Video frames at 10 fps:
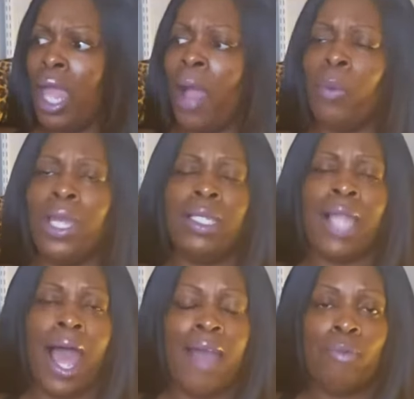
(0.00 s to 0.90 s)
I went
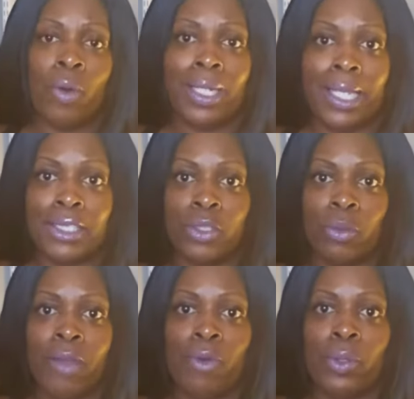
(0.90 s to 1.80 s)
live on
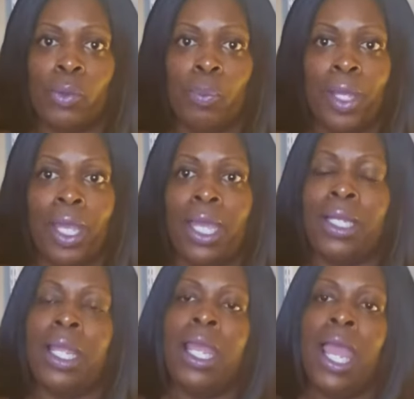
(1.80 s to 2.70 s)
Instagram for a little bit,